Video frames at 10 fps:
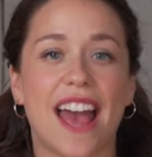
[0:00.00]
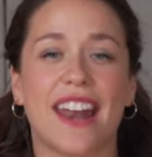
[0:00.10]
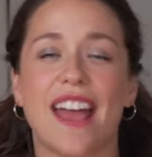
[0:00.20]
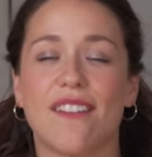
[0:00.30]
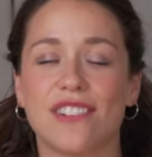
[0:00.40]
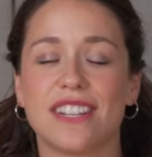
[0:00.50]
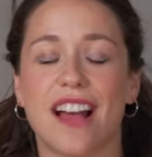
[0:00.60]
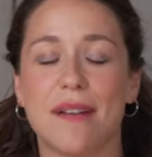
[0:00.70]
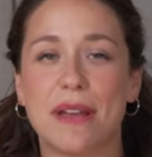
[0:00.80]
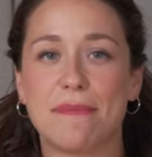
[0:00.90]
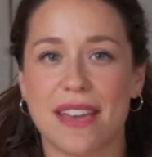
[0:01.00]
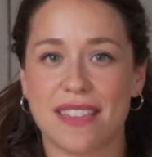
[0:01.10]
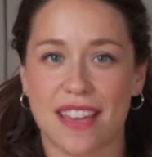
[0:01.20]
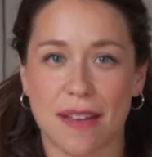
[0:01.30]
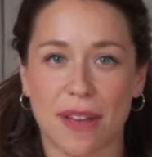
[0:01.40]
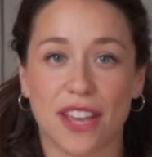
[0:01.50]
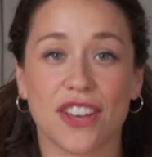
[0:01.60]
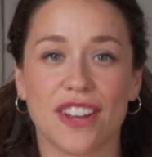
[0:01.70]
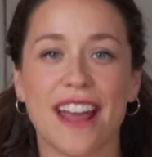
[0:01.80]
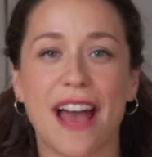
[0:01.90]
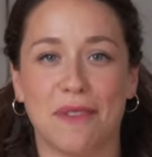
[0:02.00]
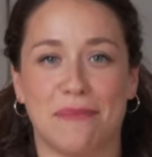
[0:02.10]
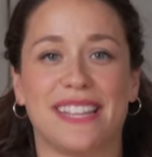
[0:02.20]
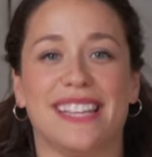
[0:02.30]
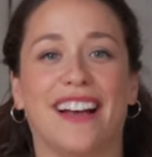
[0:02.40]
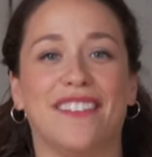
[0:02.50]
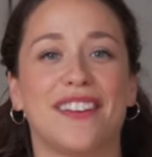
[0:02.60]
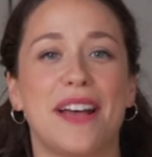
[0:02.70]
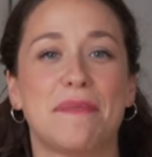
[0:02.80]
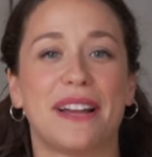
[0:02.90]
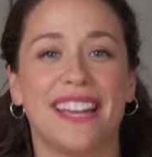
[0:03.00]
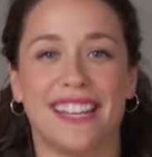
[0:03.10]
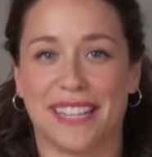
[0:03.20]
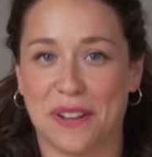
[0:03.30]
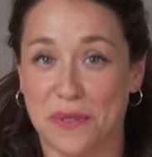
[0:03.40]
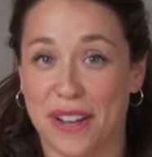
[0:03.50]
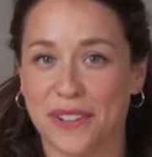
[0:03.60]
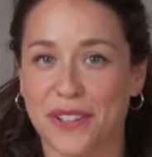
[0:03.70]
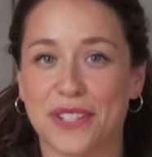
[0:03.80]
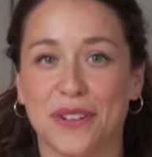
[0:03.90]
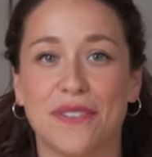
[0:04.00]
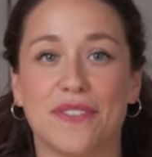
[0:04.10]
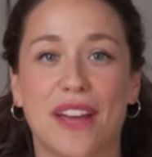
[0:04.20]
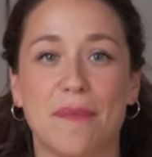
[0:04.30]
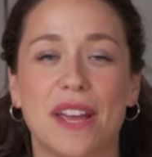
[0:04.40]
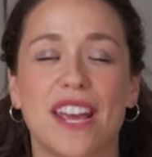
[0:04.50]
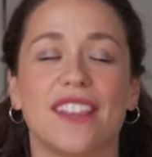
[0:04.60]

and every time I made them, I couldn't help myself by eating one or two of them.